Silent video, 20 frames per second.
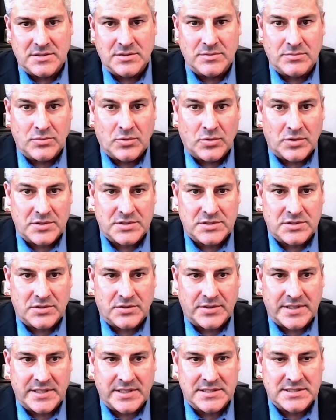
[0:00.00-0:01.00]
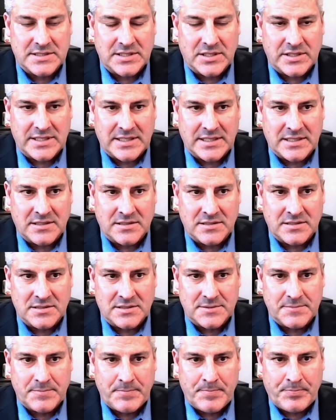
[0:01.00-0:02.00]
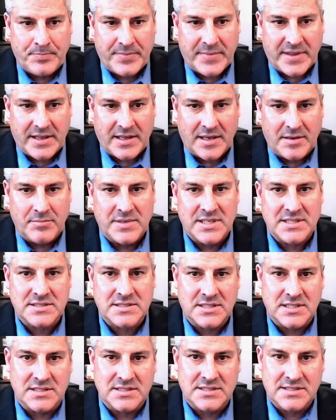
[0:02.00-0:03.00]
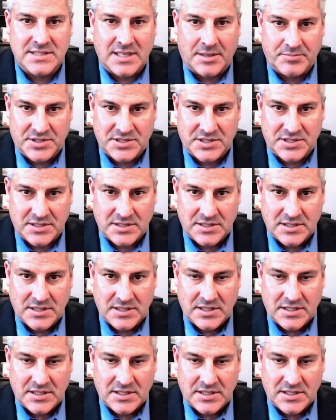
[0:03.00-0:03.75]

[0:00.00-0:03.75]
war stories is a misconception.